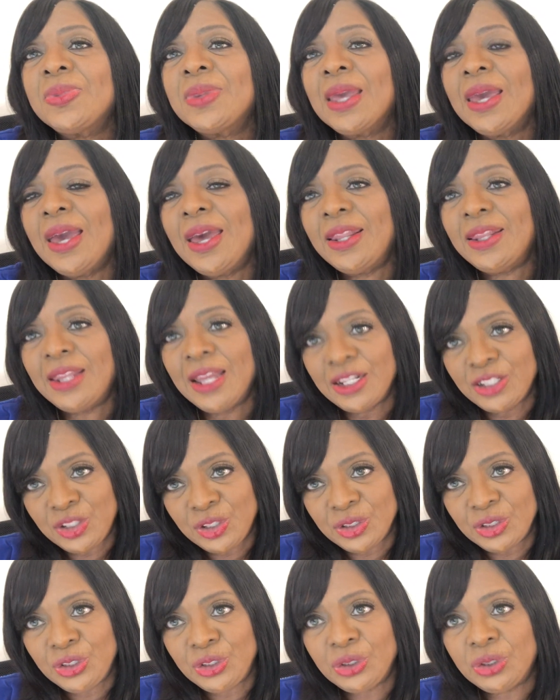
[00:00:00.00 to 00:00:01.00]
And let
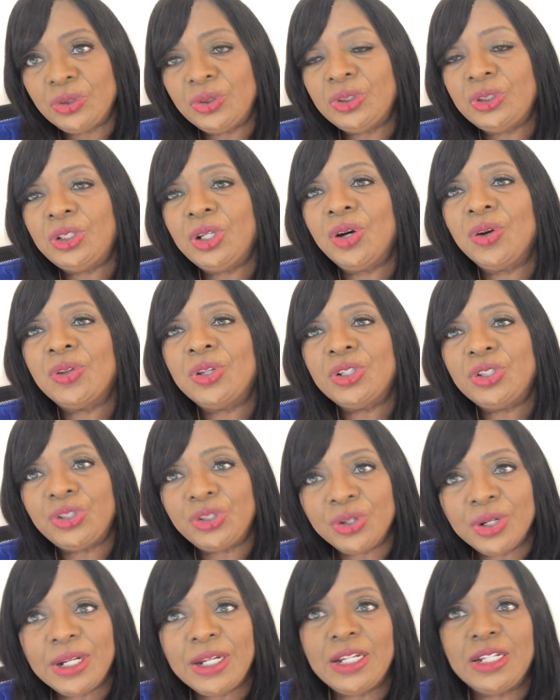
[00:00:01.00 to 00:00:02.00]
your children know that
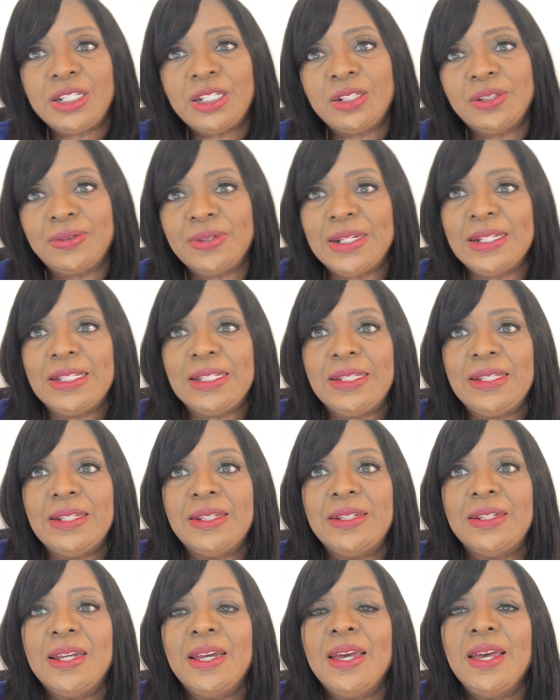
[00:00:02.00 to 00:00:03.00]
you're
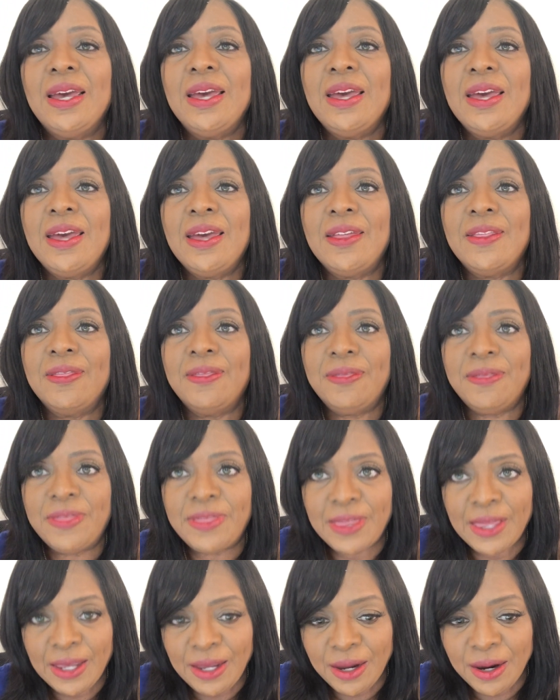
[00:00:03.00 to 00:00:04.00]
interested in
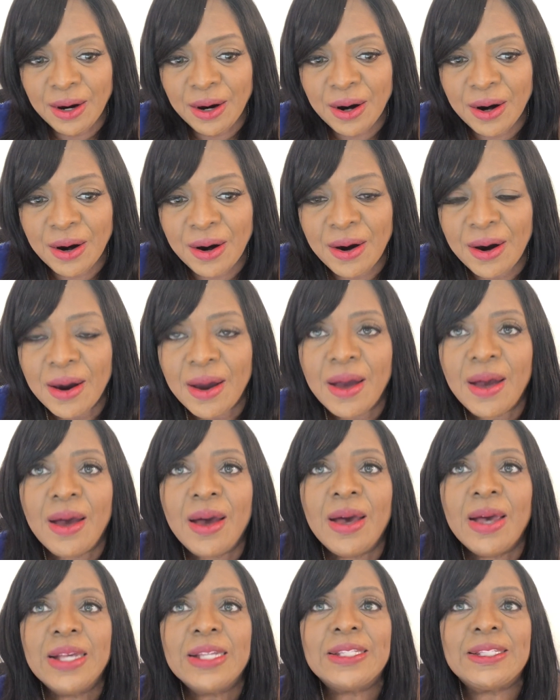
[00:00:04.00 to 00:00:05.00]
their
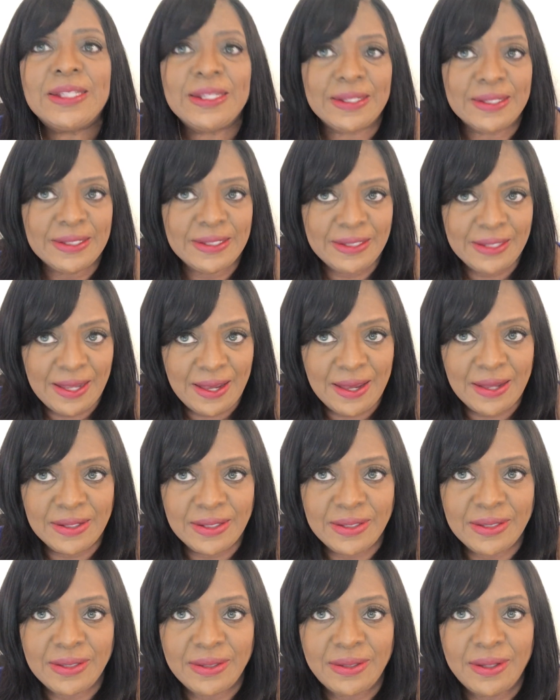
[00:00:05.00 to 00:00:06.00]

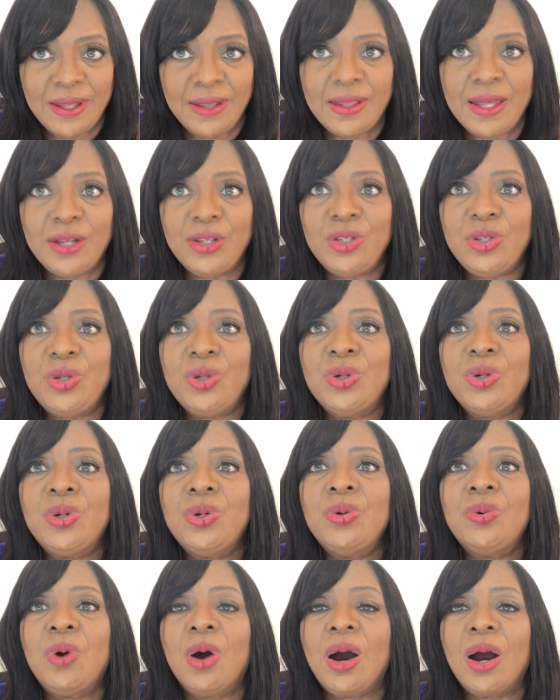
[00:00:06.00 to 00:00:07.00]
success, that
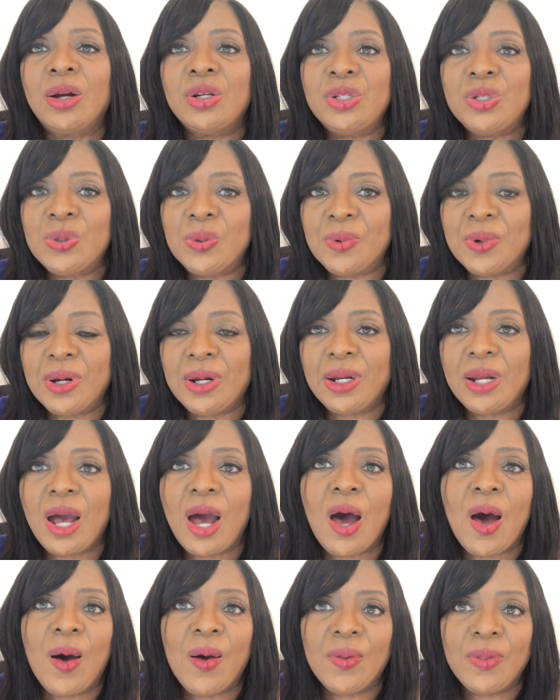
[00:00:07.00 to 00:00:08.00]
you are doing
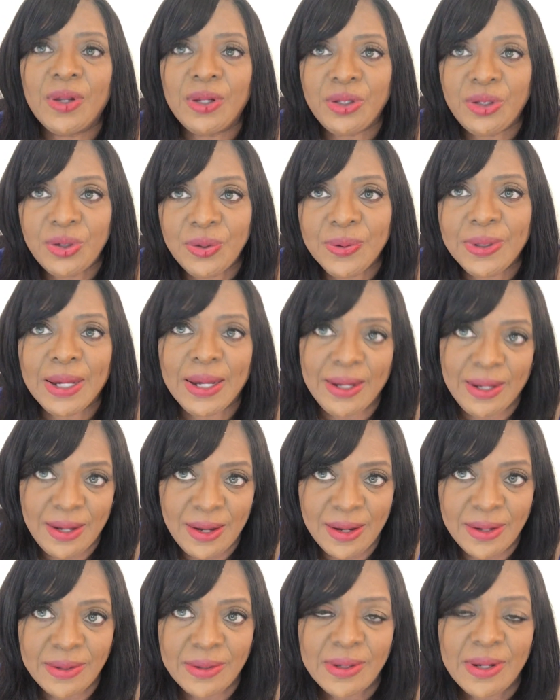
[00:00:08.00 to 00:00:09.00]
all that you
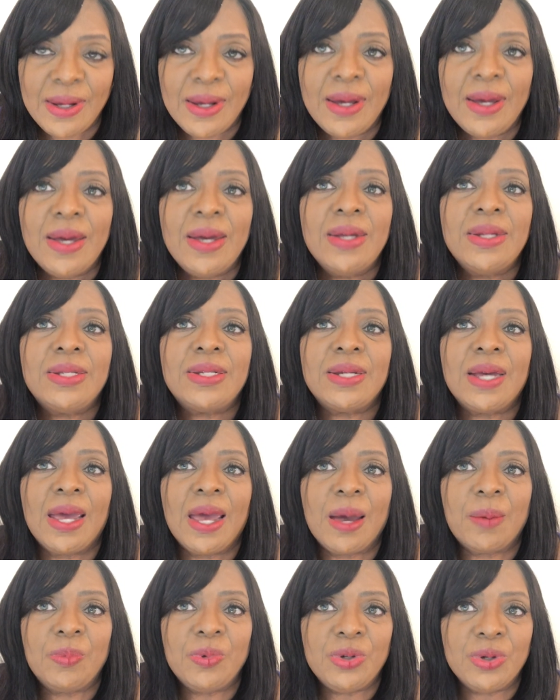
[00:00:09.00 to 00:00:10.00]
can to
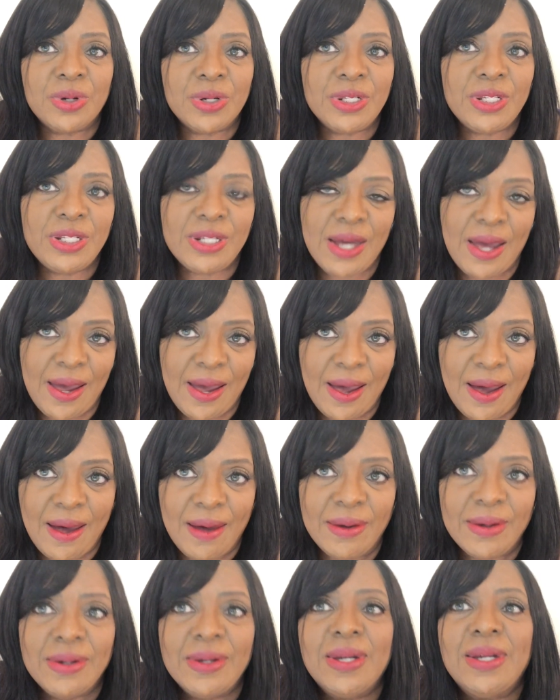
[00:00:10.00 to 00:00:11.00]
have your child
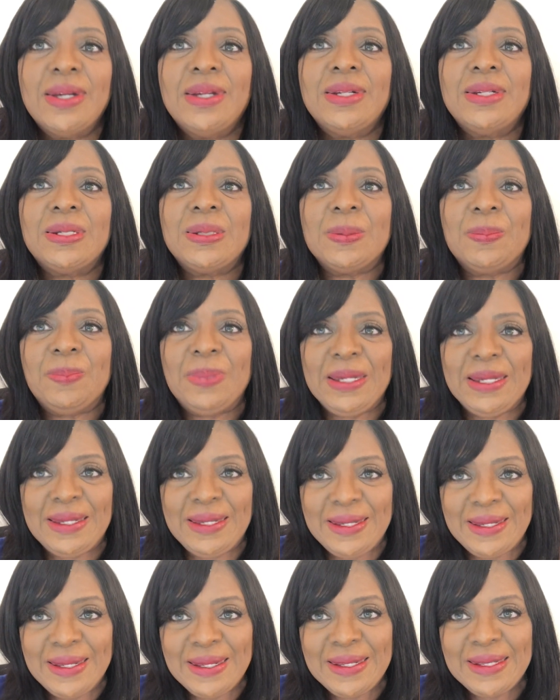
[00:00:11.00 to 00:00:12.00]
to
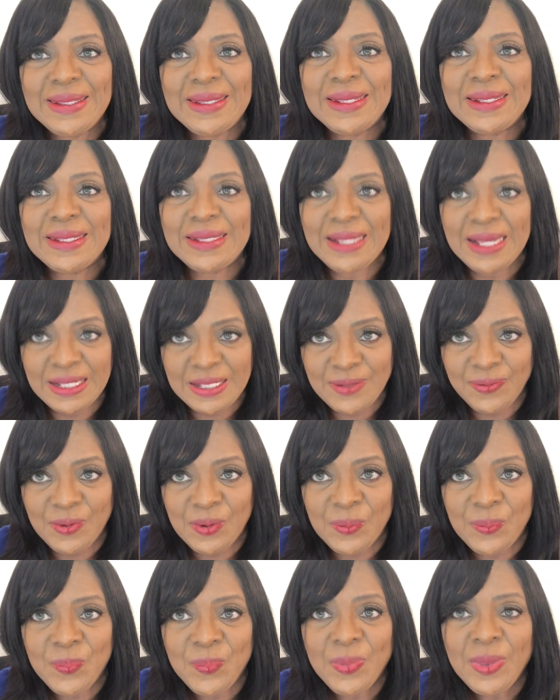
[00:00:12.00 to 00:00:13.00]
be successful.